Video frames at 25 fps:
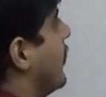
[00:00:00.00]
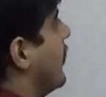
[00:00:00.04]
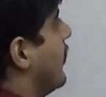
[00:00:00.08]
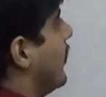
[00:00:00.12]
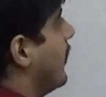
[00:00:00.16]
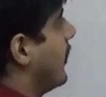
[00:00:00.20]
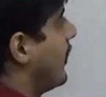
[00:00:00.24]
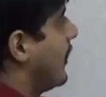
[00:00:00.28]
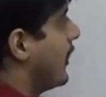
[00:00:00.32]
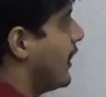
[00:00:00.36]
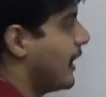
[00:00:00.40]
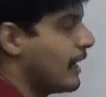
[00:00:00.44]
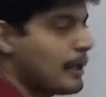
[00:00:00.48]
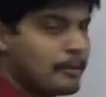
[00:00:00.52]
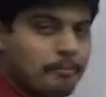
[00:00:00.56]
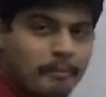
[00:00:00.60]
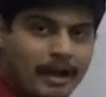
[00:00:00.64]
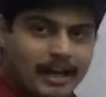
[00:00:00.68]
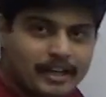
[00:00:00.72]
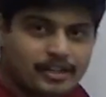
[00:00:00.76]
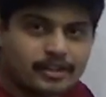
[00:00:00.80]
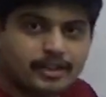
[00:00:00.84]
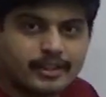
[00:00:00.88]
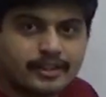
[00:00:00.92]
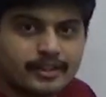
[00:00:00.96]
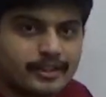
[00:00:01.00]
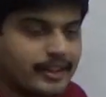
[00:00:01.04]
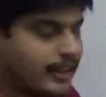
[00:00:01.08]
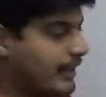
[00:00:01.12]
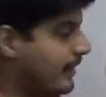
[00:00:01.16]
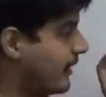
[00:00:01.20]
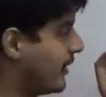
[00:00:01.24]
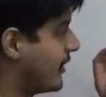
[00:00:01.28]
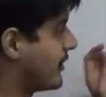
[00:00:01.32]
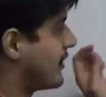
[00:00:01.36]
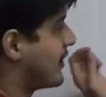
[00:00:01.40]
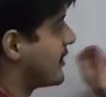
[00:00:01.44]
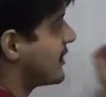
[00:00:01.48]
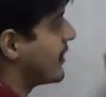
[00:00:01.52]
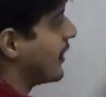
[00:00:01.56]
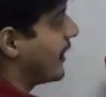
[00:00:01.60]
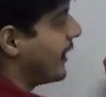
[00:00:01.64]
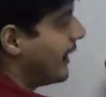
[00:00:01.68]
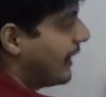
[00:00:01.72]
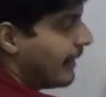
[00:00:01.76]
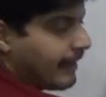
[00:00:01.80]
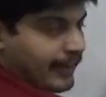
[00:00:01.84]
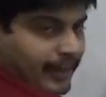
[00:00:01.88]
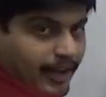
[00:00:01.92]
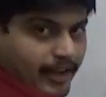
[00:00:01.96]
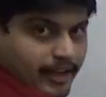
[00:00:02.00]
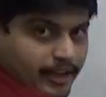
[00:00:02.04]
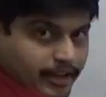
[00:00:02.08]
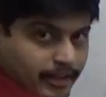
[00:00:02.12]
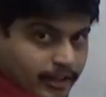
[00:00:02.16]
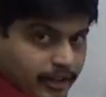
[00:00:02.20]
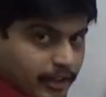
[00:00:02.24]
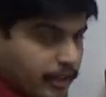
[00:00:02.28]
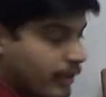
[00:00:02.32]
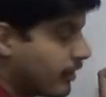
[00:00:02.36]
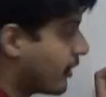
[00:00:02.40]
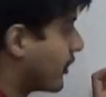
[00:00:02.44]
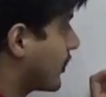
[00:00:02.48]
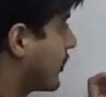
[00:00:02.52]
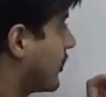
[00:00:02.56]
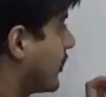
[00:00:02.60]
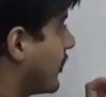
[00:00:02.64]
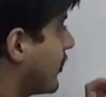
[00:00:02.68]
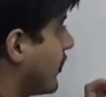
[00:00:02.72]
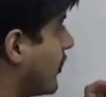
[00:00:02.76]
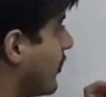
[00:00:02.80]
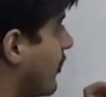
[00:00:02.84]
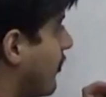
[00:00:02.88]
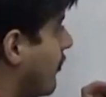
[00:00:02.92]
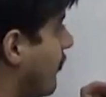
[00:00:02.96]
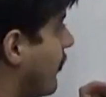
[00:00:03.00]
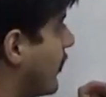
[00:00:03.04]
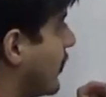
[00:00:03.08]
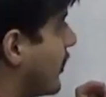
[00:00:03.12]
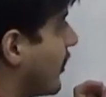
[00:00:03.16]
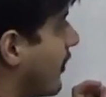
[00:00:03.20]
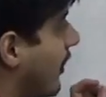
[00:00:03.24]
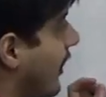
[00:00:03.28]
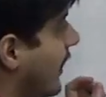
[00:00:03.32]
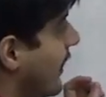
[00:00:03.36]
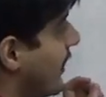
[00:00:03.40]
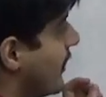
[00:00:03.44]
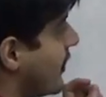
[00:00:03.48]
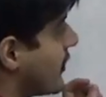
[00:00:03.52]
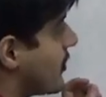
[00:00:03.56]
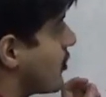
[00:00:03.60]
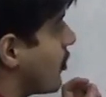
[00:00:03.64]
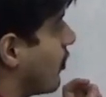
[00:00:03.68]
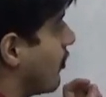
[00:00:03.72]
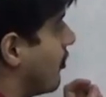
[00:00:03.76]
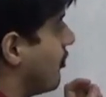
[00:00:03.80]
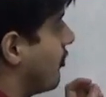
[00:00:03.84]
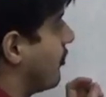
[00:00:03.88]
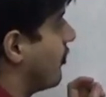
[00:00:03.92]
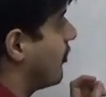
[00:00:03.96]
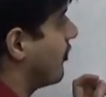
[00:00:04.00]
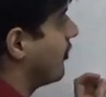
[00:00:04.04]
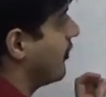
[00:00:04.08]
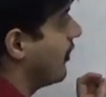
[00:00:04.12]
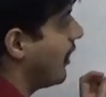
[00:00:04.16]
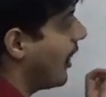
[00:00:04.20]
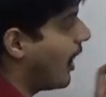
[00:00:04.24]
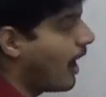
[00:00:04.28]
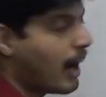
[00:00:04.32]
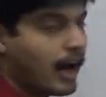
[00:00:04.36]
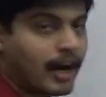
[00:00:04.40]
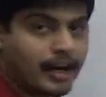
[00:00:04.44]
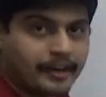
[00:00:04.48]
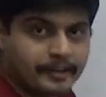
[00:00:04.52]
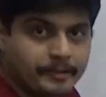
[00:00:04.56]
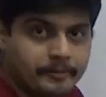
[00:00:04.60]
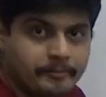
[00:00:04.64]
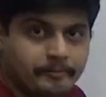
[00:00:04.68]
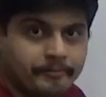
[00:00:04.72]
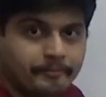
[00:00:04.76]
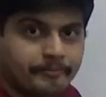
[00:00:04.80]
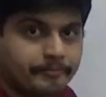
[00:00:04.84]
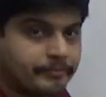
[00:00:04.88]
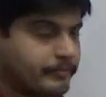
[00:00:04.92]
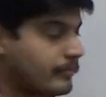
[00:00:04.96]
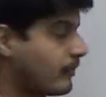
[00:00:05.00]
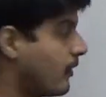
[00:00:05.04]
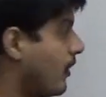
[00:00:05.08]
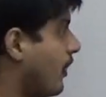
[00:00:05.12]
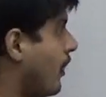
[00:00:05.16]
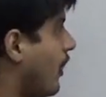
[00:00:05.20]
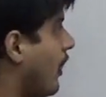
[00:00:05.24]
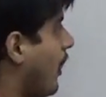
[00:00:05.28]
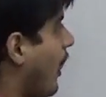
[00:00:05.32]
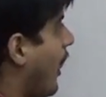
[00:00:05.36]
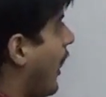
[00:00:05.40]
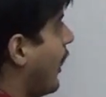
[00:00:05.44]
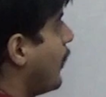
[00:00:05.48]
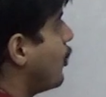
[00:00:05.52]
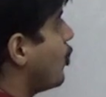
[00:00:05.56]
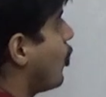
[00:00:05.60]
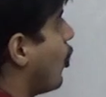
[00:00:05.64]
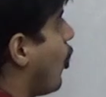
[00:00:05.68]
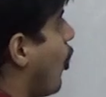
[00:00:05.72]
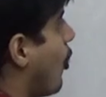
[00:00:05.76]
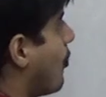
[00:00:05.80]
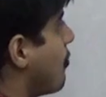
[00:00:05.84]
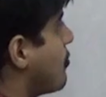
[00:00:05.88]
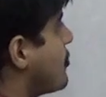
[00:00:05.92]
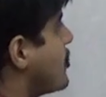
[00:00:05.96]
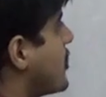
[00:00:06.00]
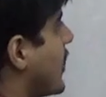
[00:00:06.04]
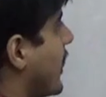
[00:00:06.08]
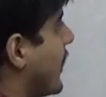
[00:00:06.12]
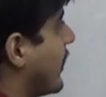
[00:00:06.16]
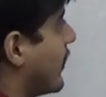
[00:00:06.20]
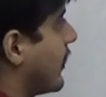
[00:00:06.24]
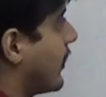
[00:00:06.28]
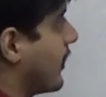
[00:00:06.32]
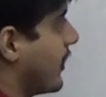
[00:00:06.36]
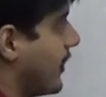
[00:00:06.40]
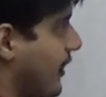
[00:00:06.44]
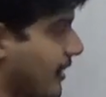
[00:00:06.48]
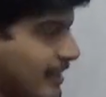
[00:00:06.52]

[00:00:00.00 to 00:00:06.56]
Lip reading: Imagine that this is the entire Earth with radius of r, and your object is